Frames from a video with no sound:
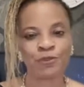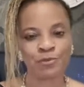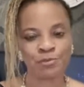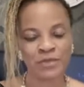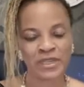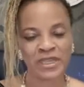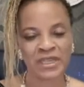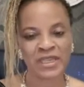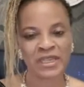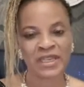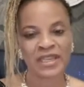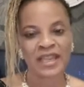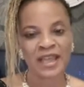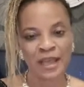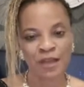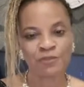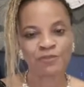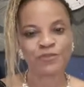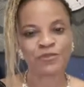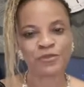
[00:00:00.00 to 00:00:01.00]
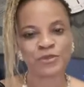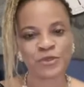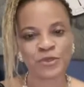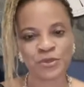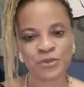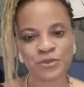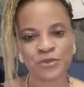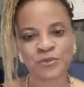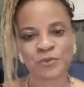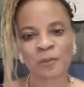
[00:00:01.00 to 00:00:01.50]
me and for
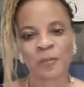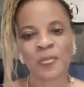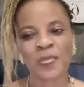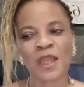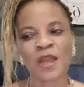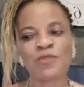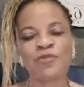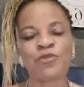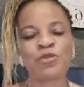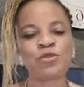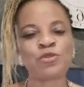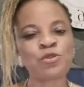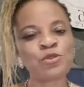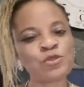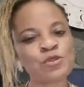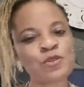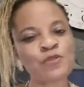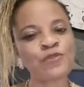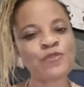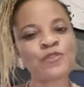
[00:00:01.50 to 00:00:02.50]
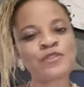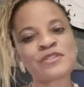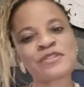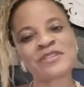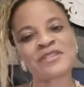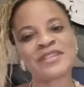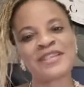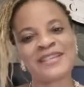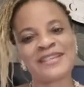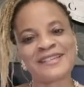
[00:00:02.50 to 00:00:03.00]
you. And for those of us